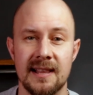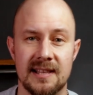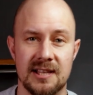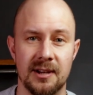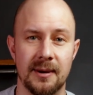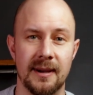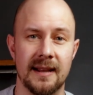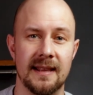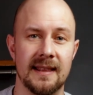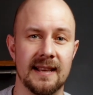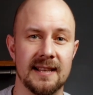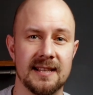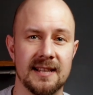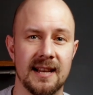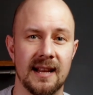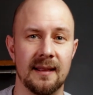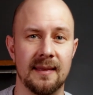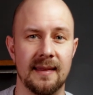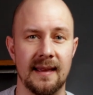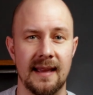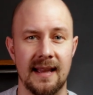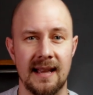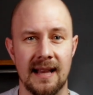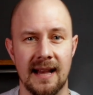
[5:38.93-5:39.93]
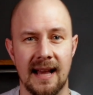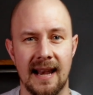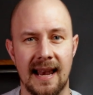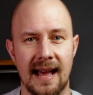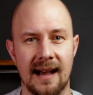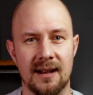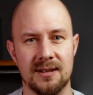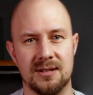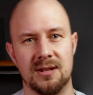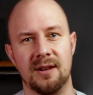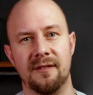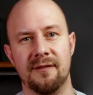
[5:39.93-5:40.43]
Doing this kind of thing
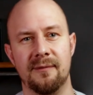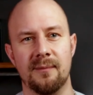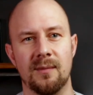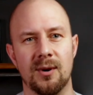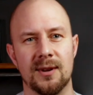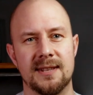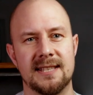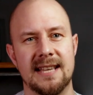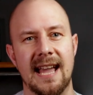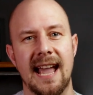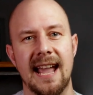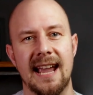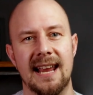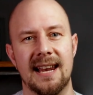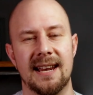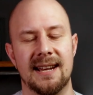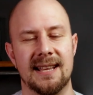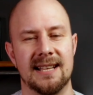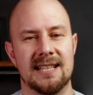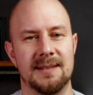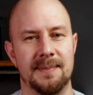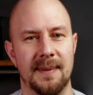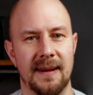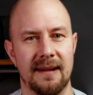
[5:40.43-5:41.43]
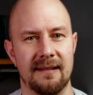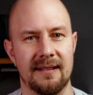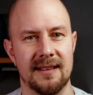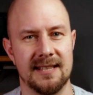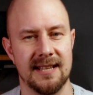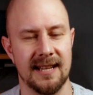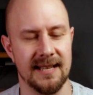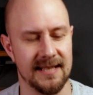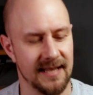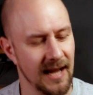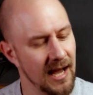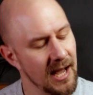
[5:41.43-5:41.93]
allows you for more tailored
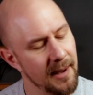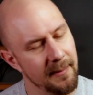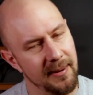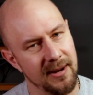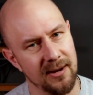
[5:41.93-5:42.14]
experiences,